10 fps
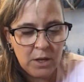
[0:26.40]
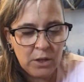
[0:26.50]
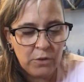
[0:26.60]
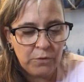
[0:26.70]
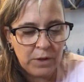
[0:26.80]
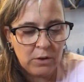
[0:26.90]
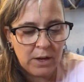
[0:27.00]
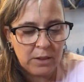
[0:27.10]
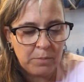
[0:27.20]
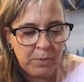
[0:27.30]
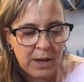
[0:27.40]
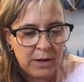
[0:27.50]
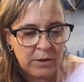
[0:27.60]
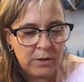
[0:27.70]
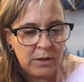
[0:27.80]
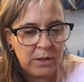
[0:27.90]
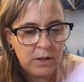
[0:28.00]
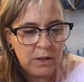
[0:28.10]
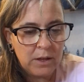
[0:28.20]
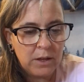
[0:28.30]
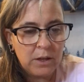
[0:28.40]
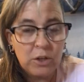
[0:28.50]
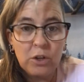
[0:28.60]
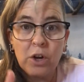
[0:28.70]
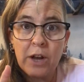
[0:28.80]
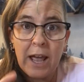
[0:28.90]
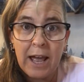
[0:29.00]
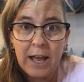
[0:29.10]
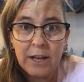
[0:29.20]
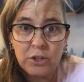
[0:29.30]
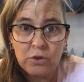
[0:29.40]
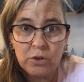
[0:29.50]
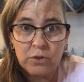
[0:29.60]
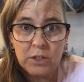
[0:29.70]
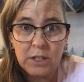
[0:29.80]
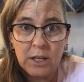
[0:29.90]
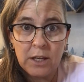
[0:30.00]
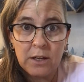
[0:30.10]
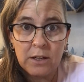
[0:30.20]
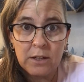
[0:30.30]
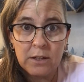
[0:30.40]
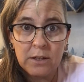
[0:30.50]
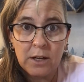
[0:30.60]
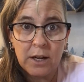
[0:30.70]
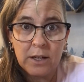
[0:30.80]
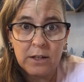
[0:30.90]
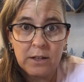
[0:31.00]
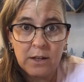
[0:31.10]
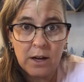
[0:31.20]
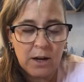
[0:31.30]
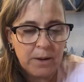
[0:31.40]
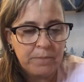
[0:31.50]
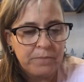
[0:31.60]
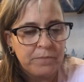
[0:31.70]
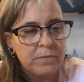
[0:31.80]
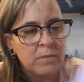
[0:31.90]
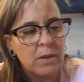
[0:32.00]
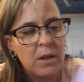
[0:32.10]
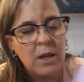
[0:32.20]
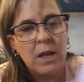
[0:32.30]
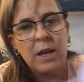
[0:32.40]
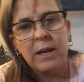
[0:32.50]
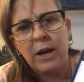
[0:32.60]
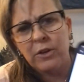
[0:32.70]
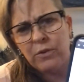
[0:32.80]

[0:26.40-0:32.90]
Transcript: you figure out the pattern, you go to astroseek.com. Now you